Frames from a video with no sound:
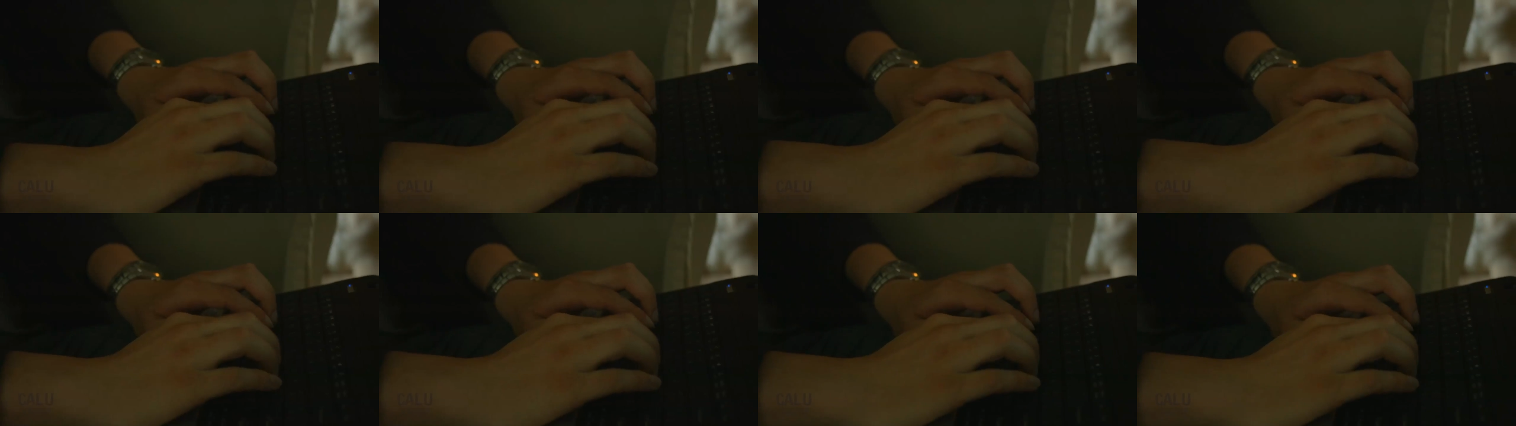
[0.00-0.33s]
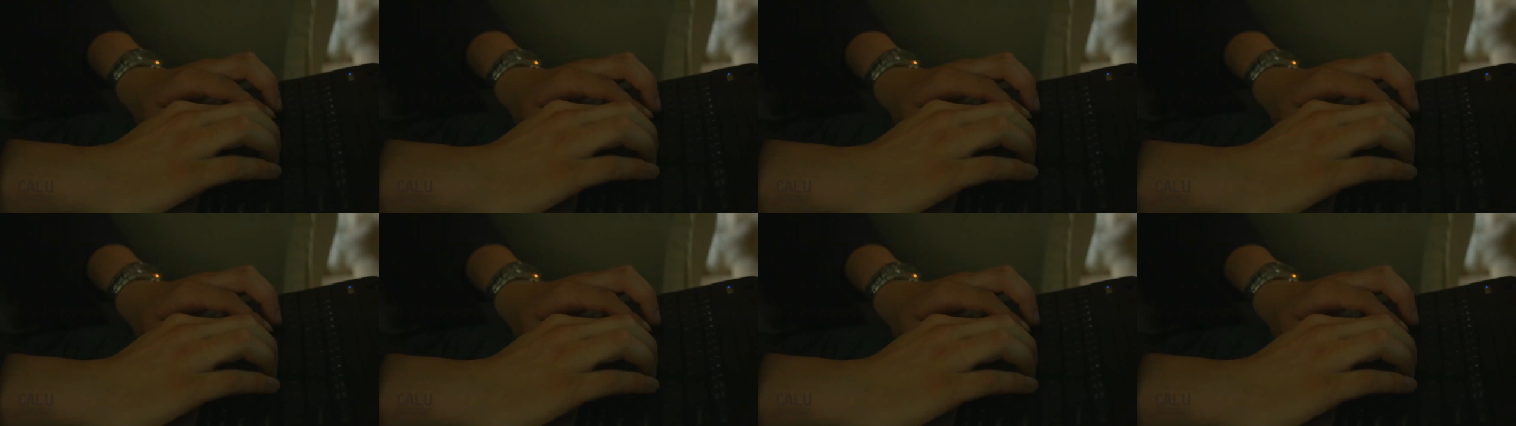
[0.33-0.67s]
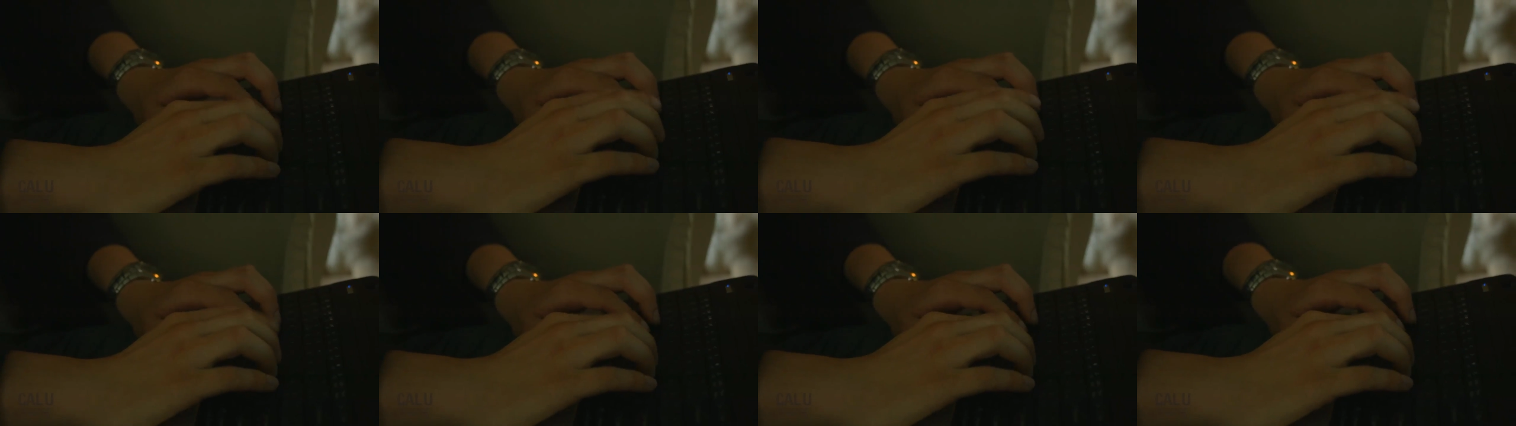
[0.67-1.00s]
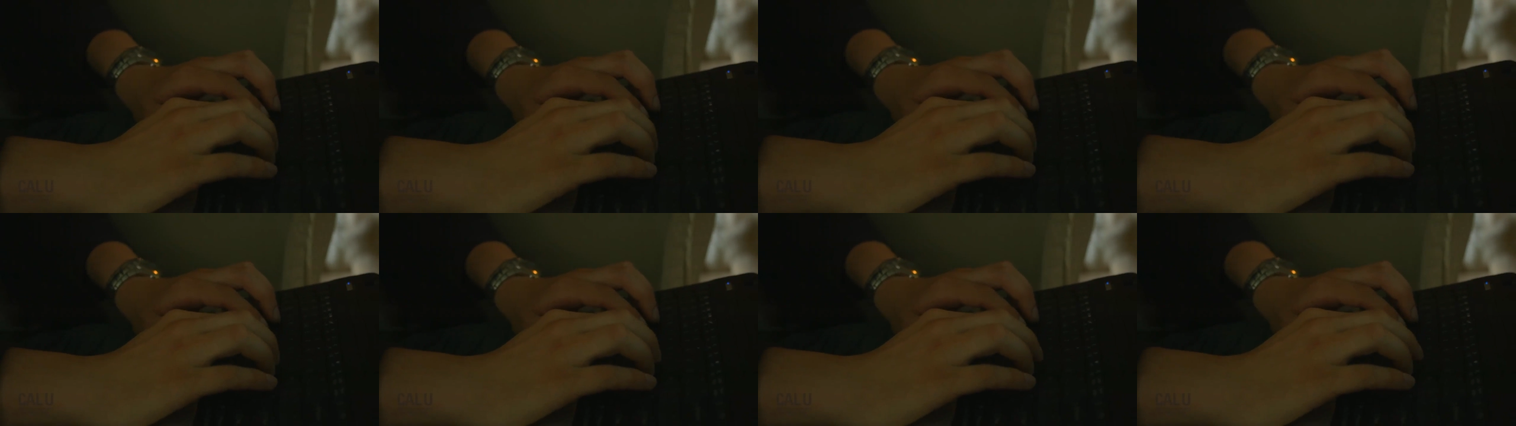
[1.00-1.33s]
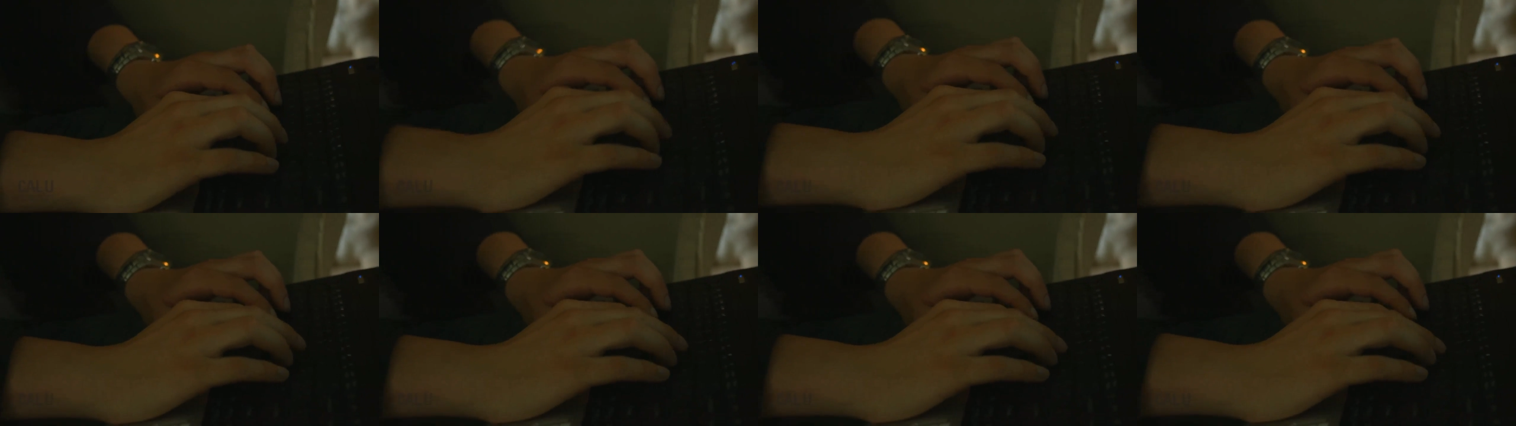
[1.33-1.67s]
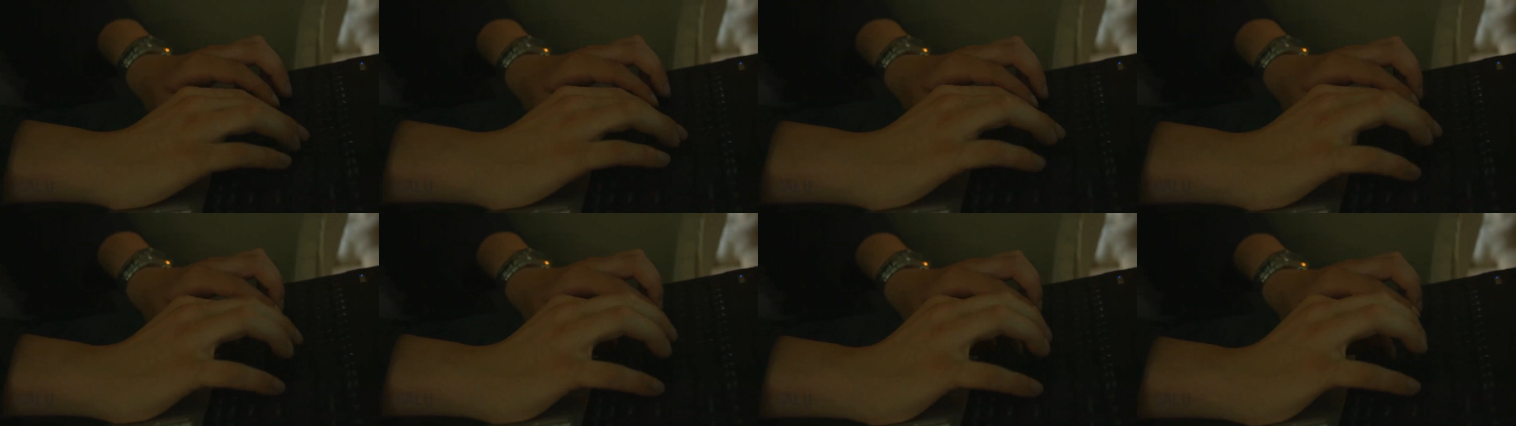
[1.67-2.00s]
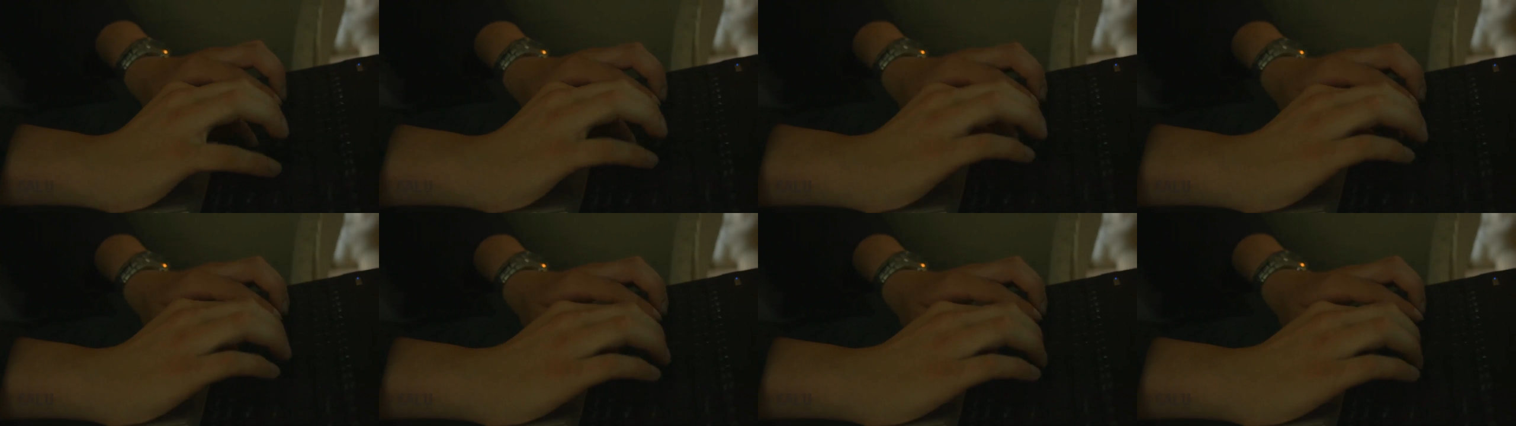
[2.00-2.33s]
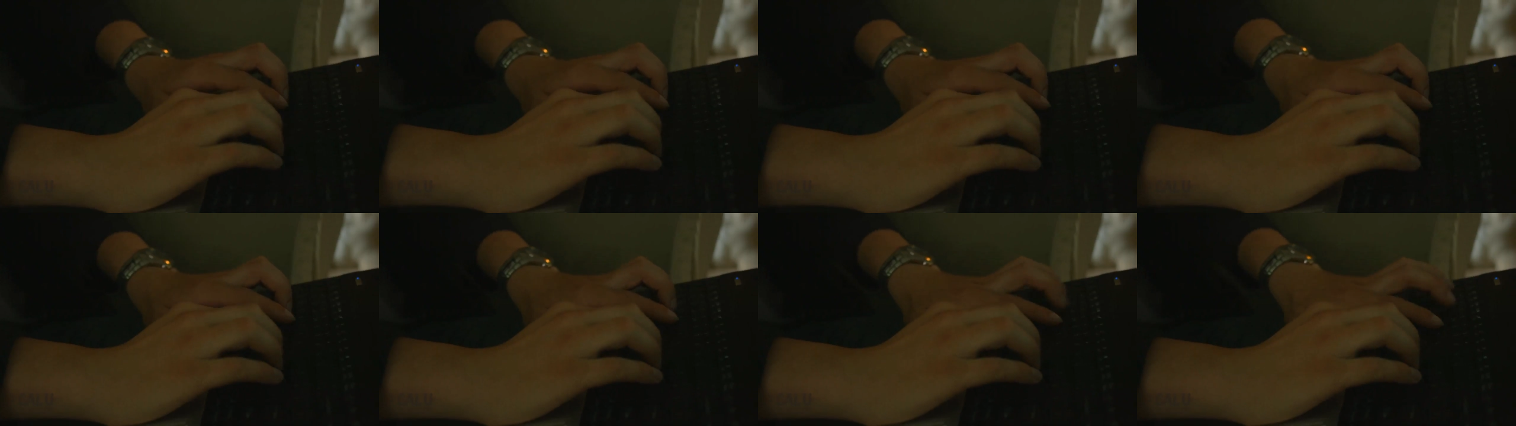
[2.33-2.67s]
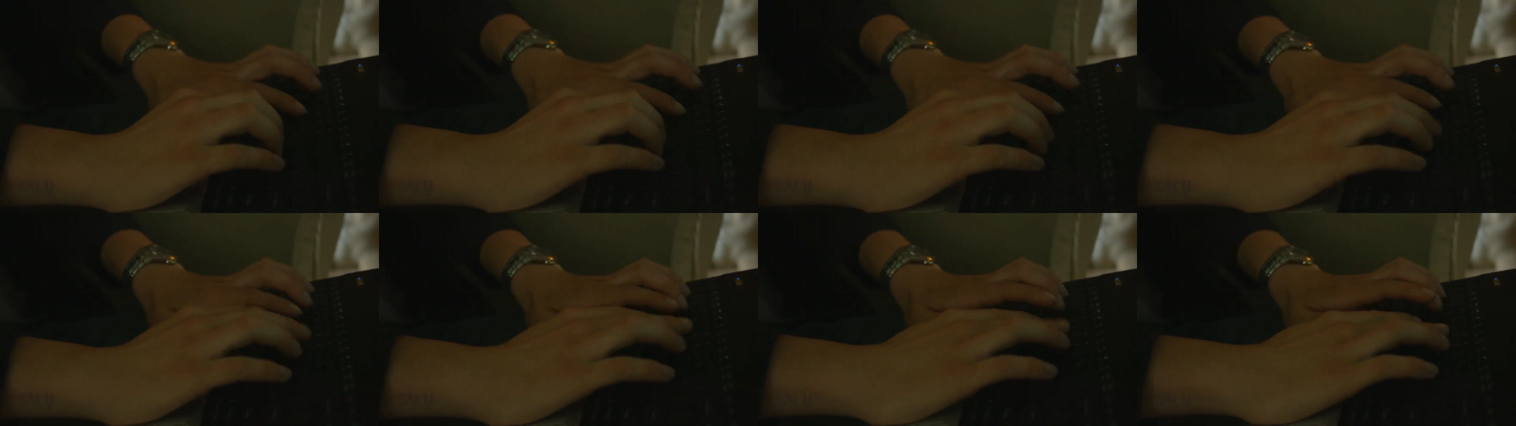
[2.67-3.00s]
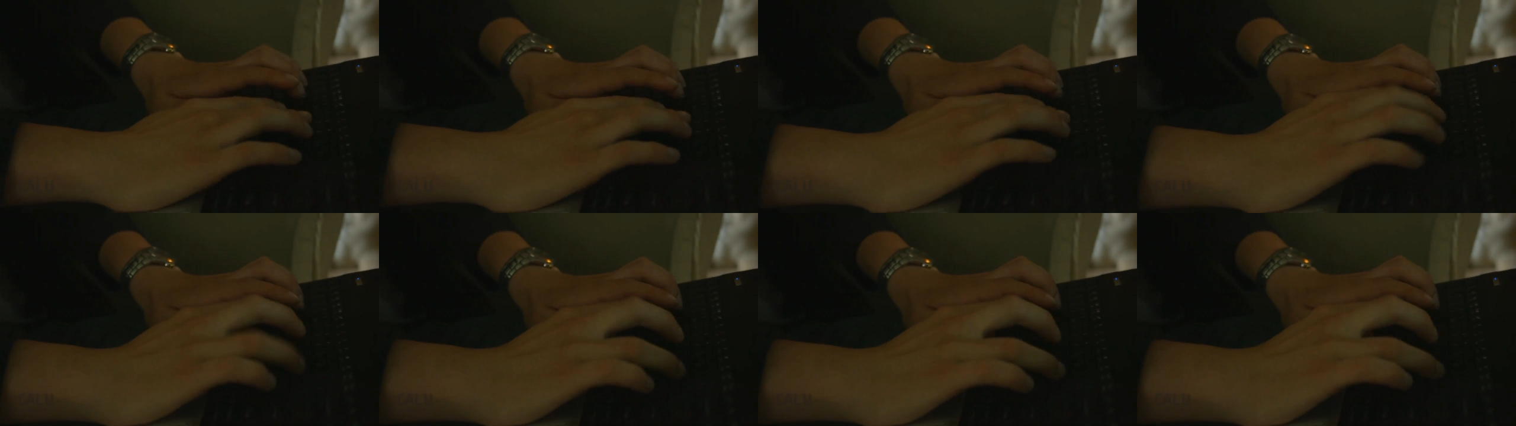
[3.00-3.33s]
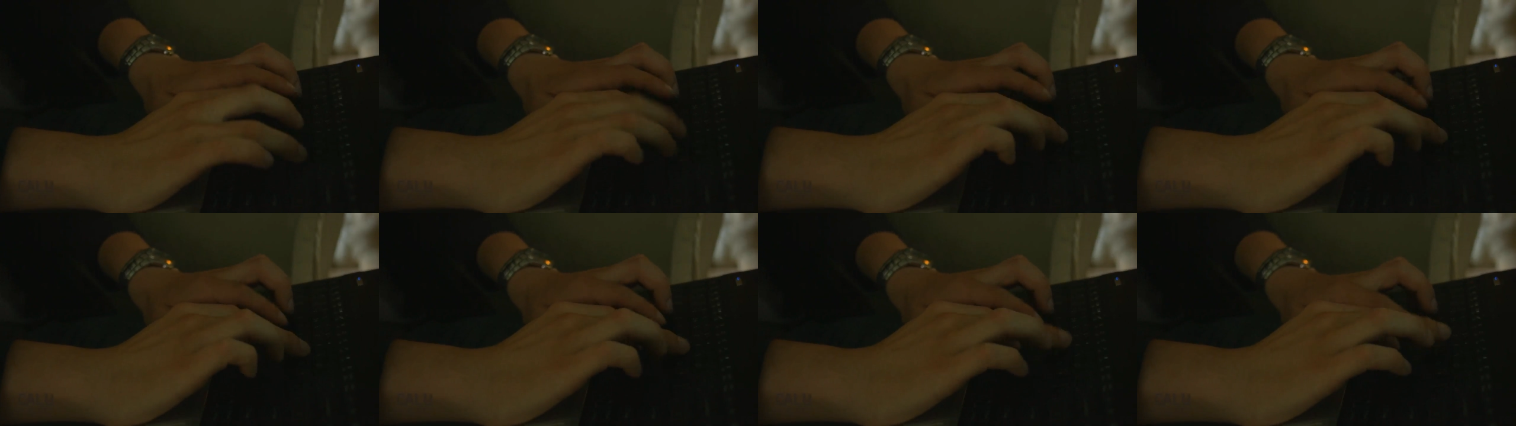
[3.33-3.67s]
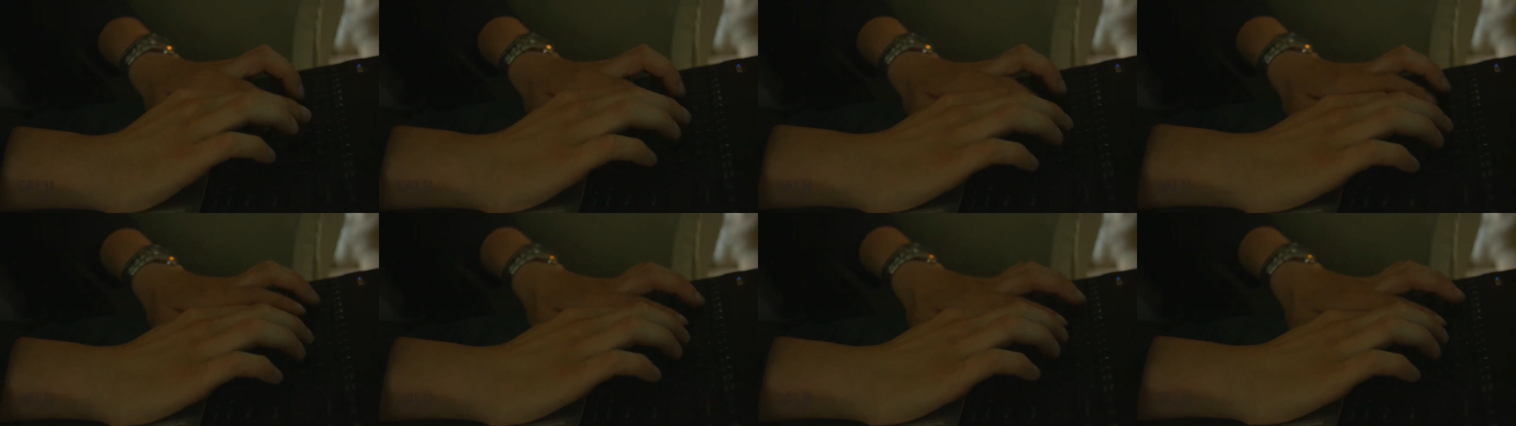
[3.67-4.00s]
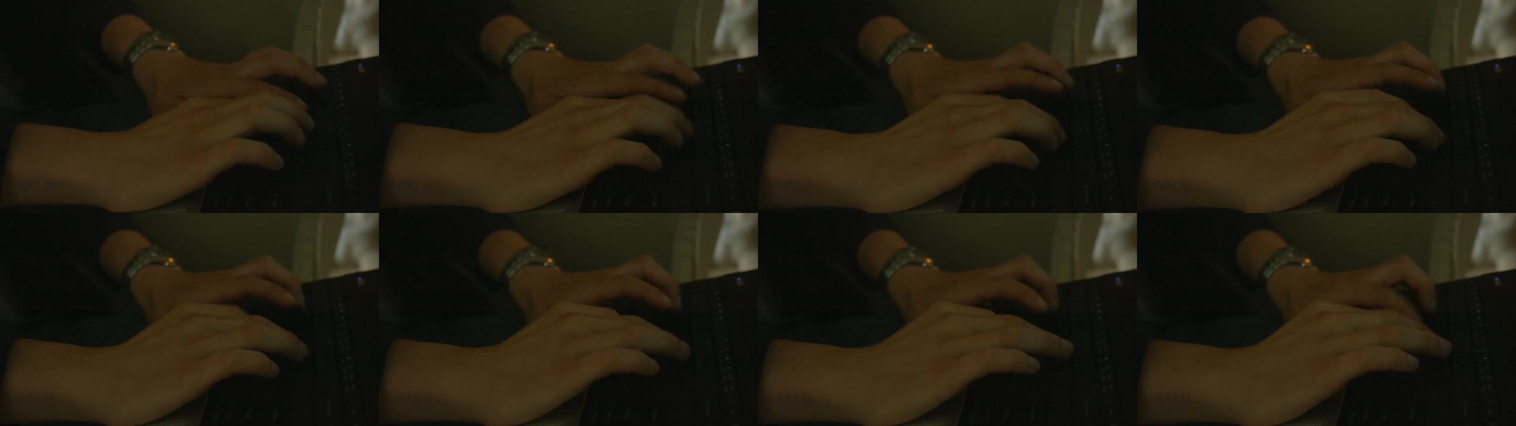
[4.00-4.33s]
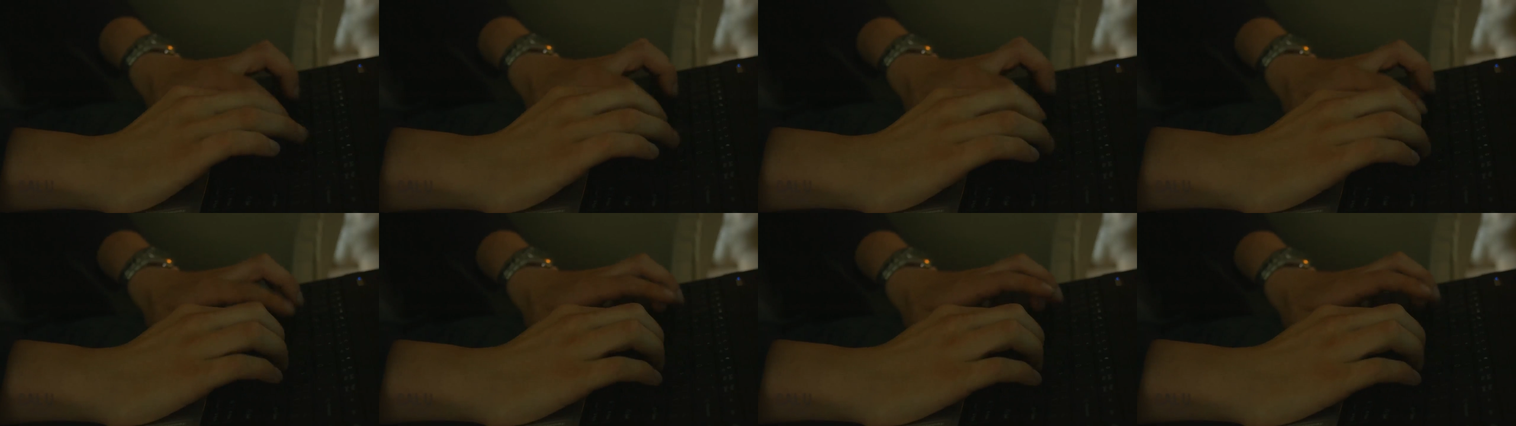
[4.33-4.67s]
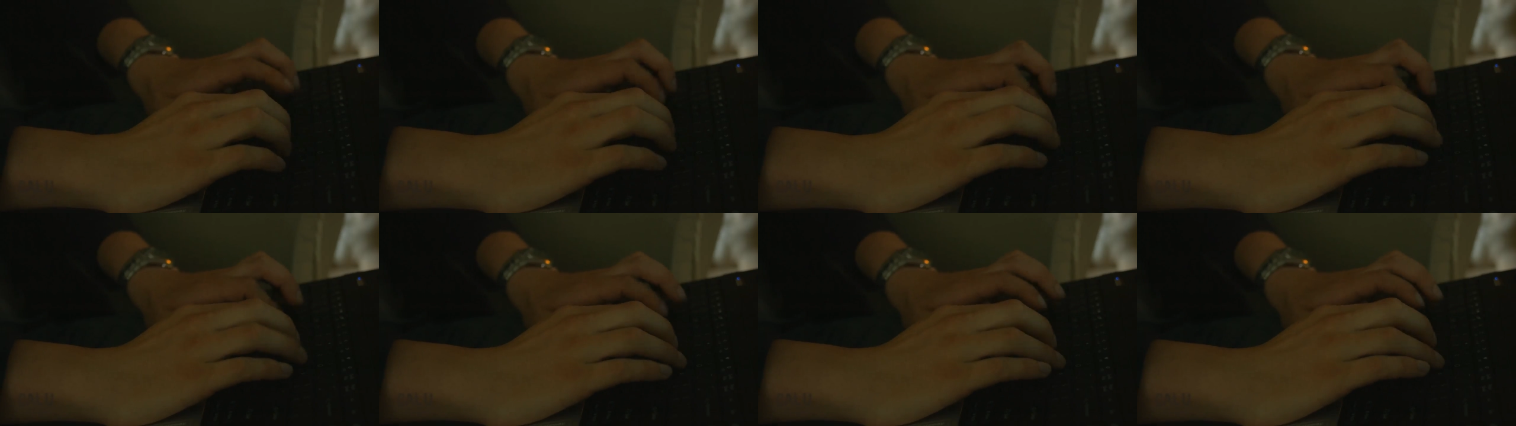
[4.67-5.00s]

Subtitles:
(no speaker visible)